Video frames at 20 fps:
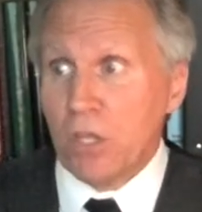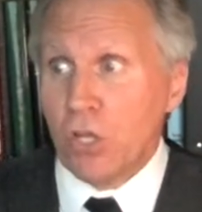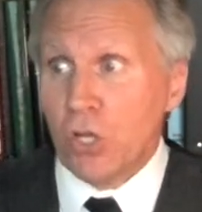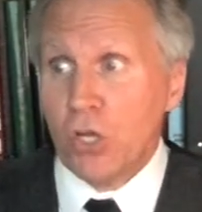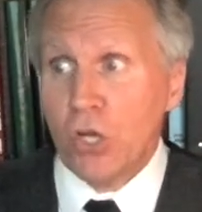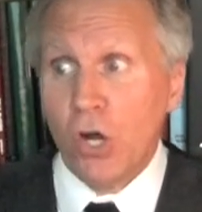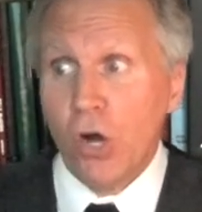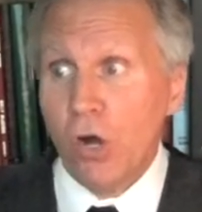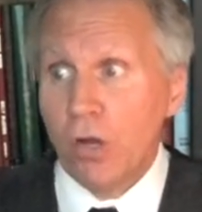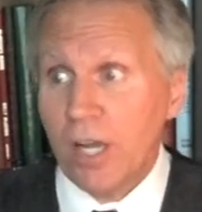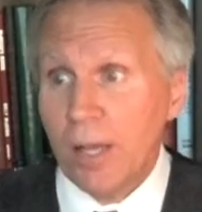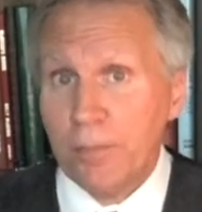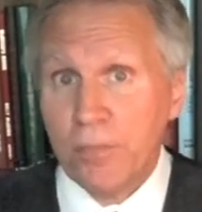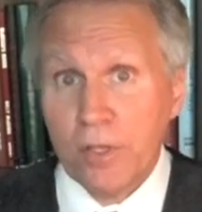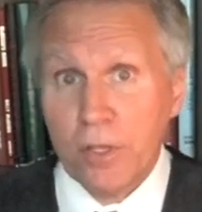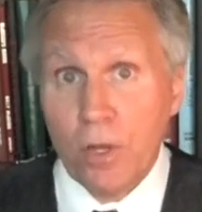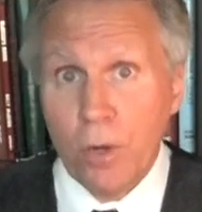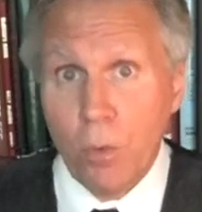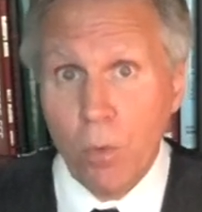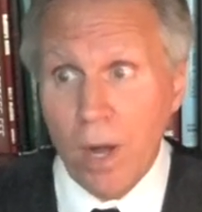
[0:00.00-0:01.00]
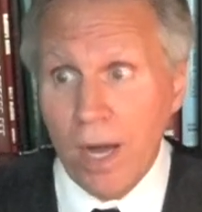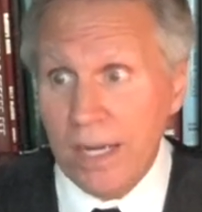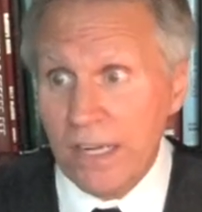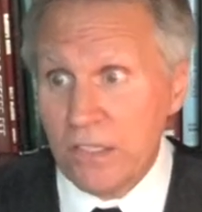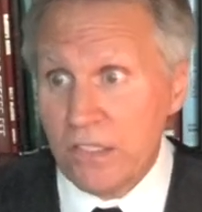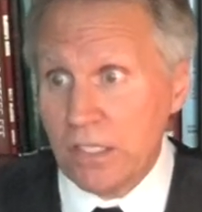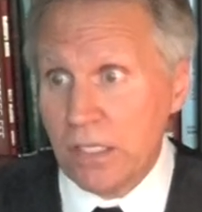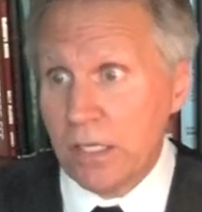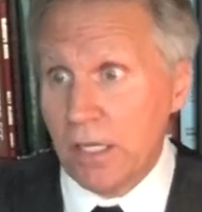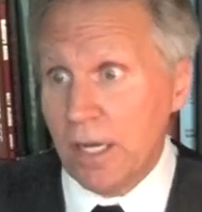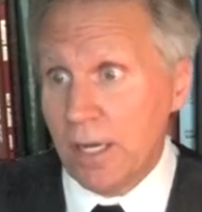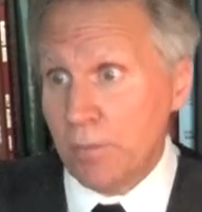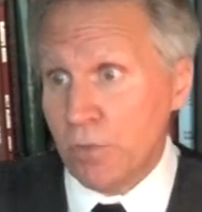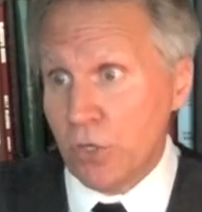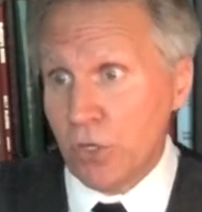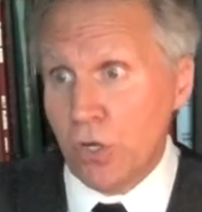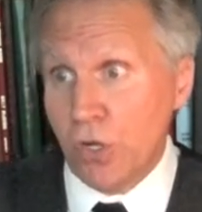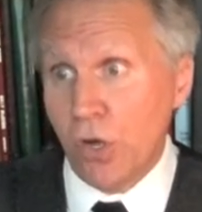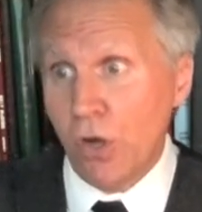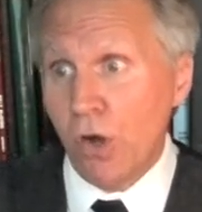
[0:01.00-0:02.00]
call up the Kiwanis Club,
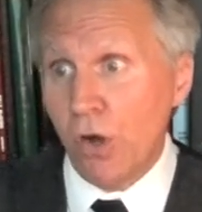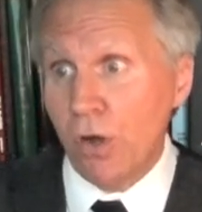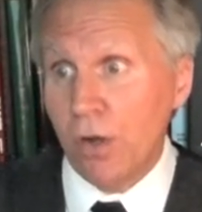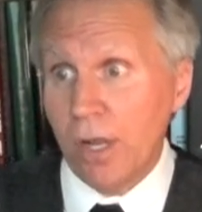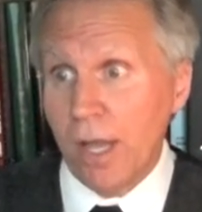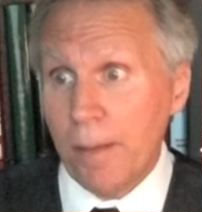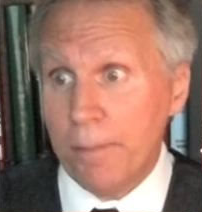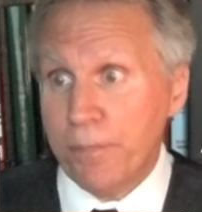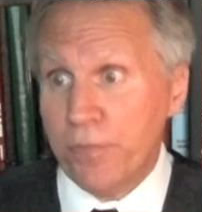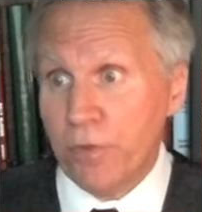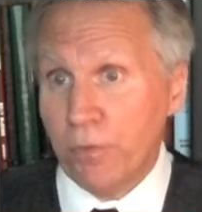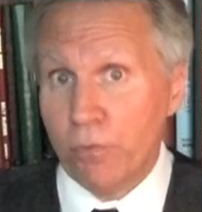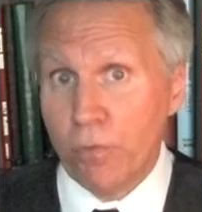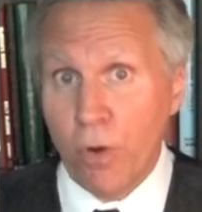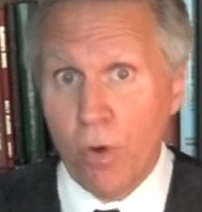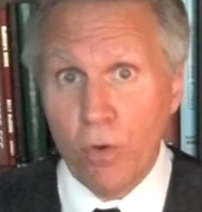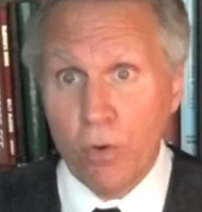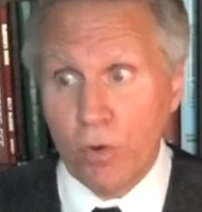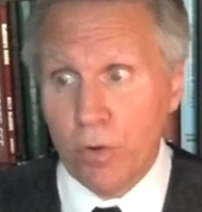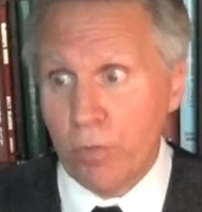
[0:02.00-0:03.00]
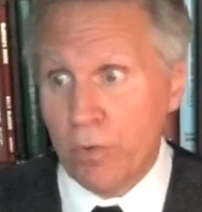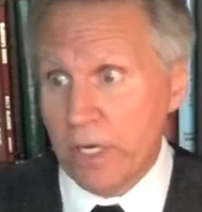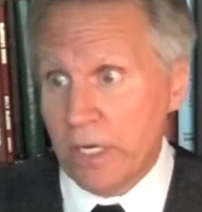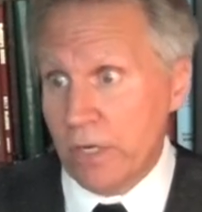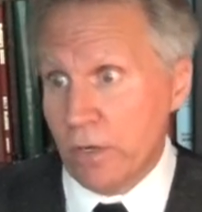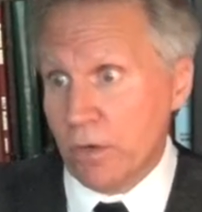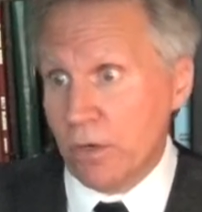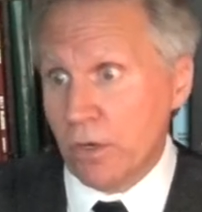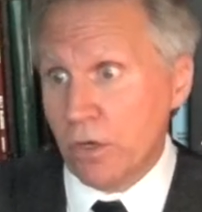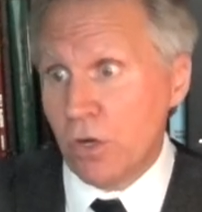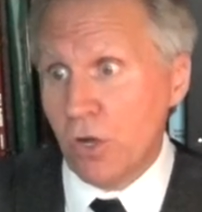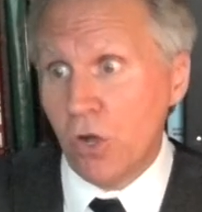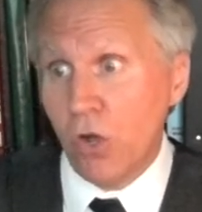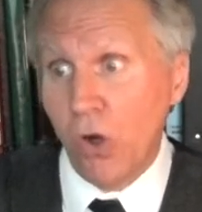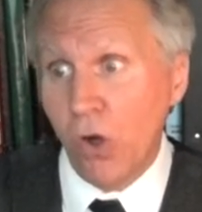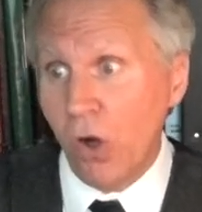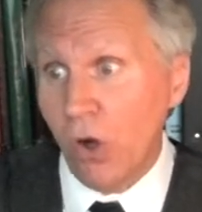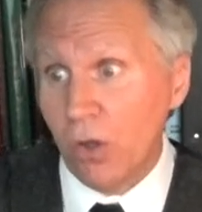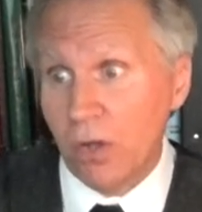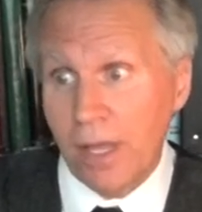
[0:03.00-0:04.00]
or call up the Rotary, or
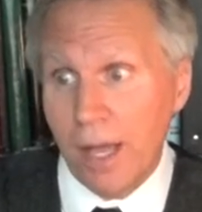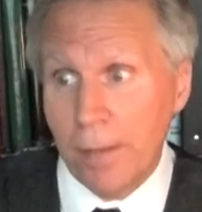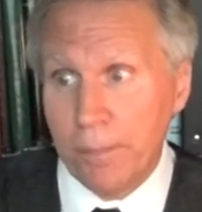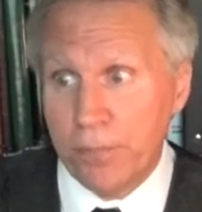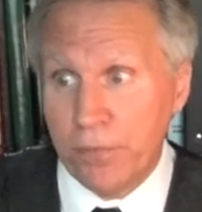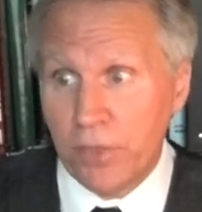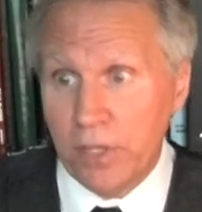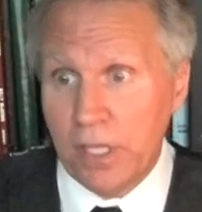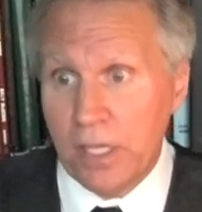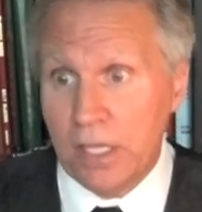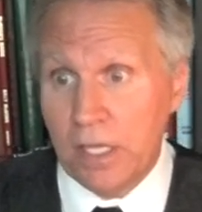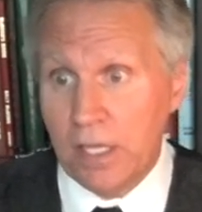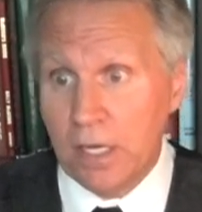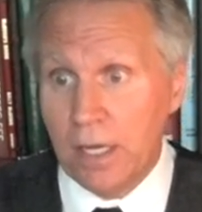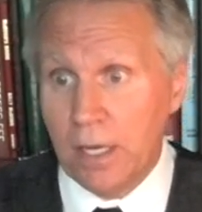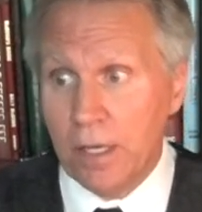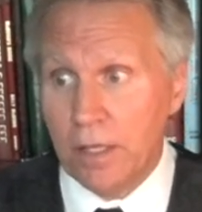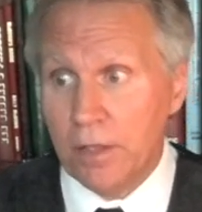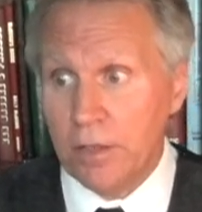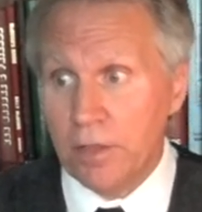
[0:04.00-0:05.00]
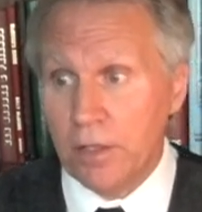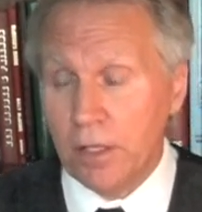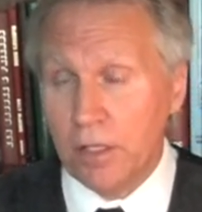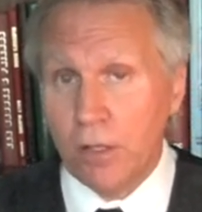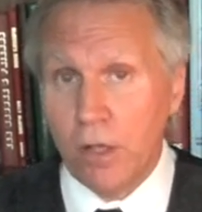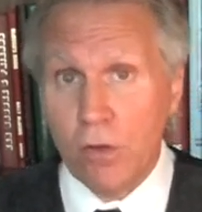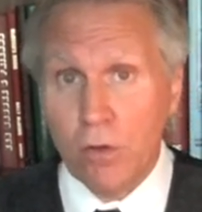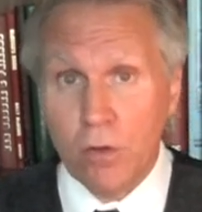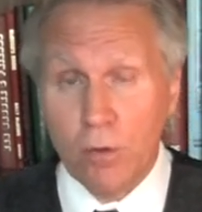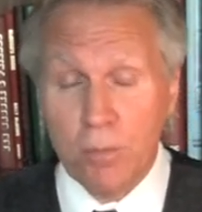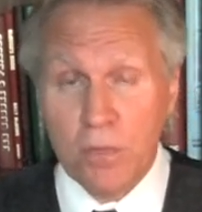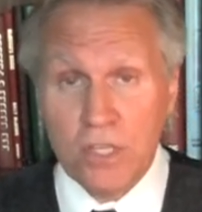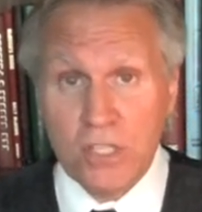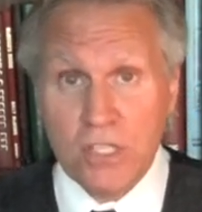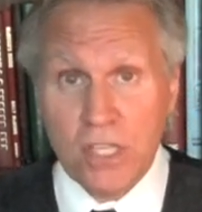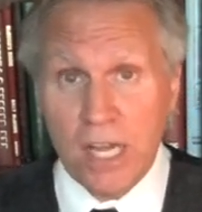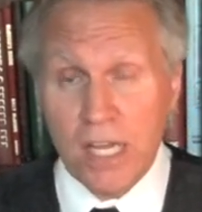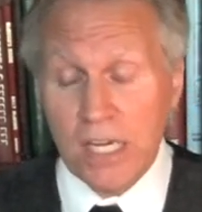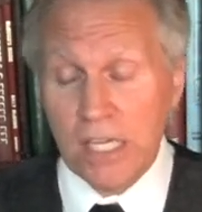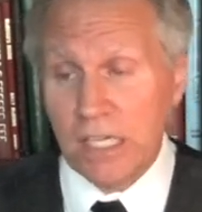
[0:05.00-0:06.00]
call up the local
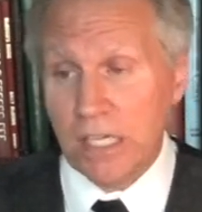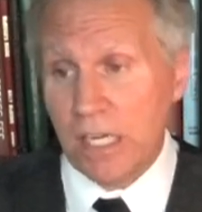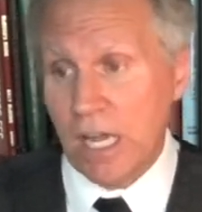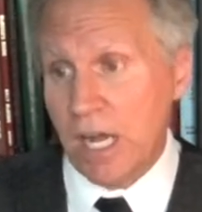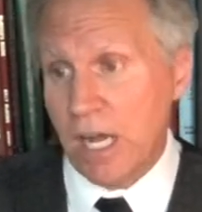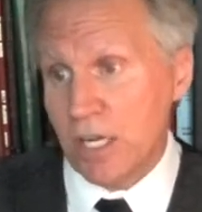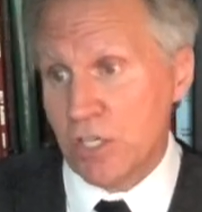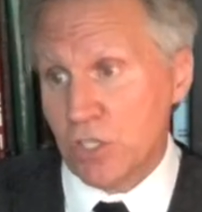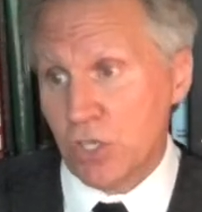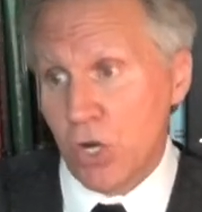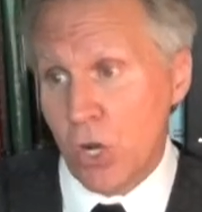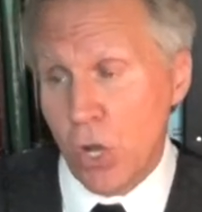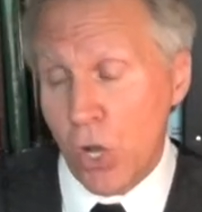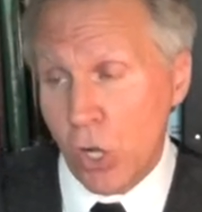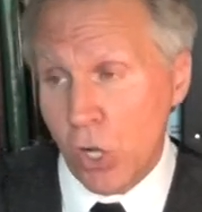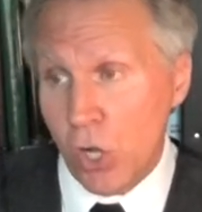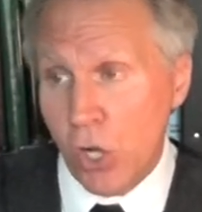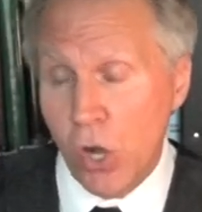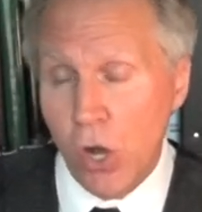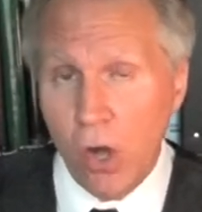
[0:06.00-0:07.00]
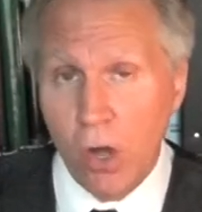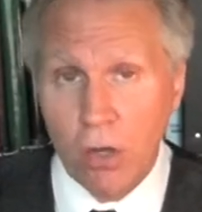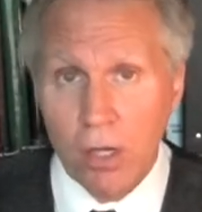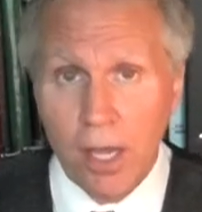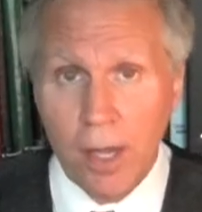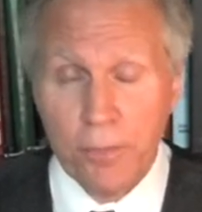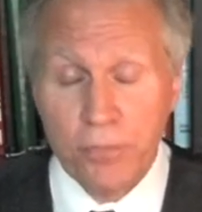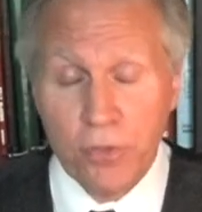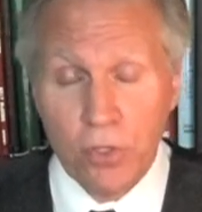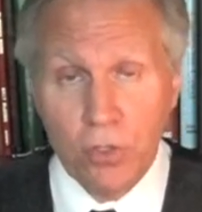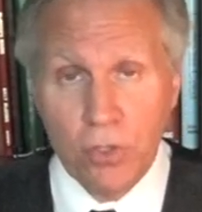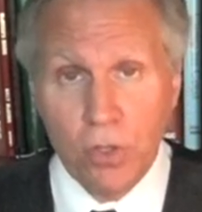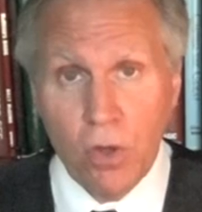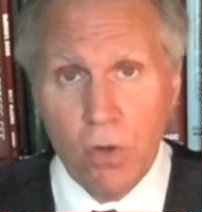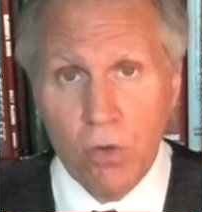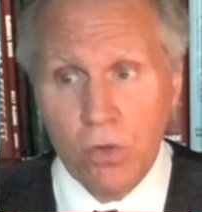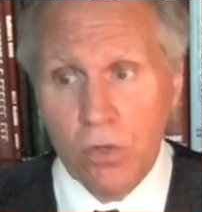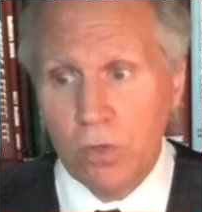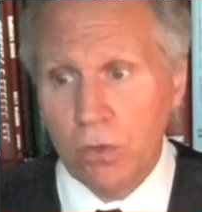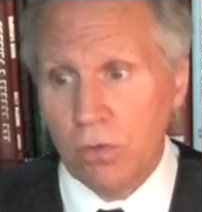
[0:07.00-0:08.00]
Masonic Lodge, or call up the
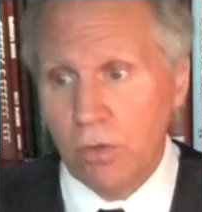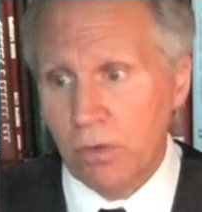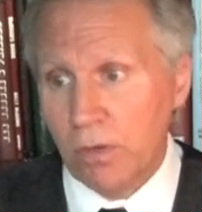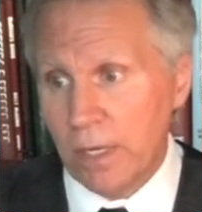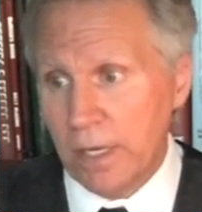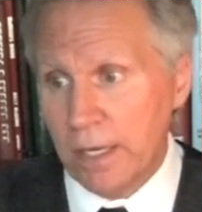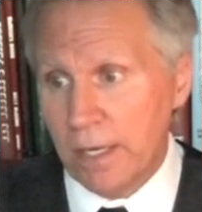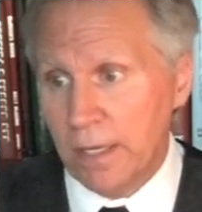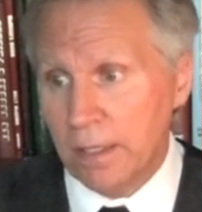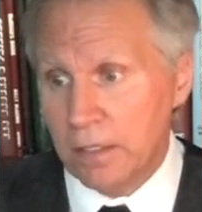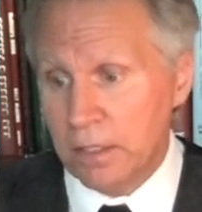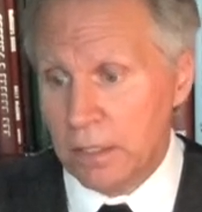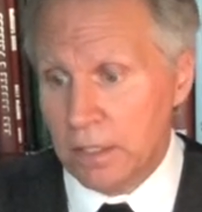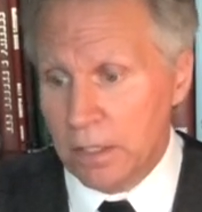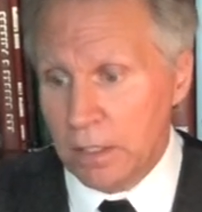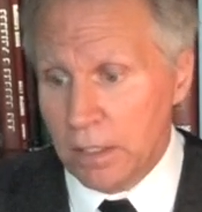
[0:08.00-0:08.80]
local